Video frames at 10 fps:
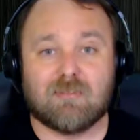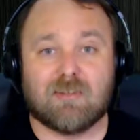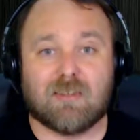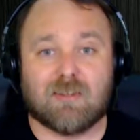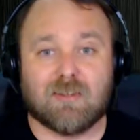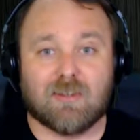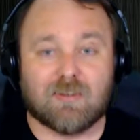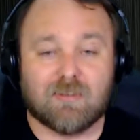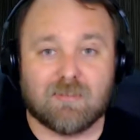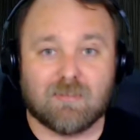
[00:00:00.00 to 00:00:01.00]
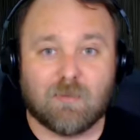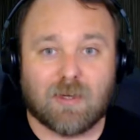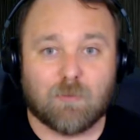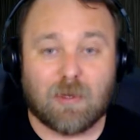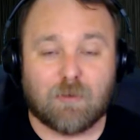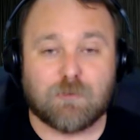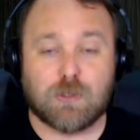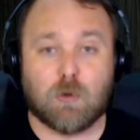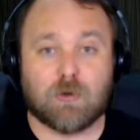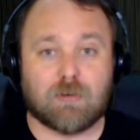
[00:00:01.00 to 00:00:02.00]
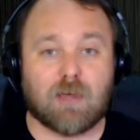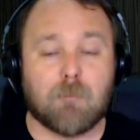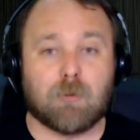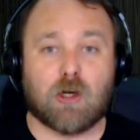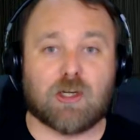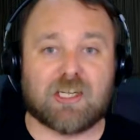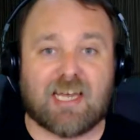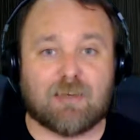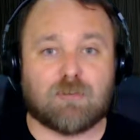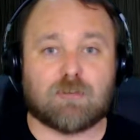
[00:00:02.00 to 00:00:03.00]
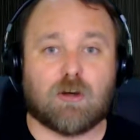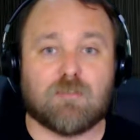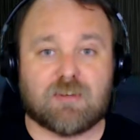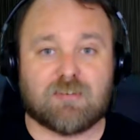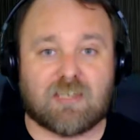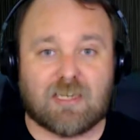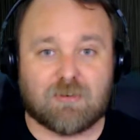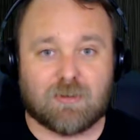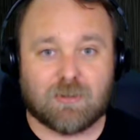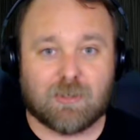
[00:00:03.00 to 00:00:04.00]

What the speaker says: oh god, what? Well, if you go to a Burger King service station,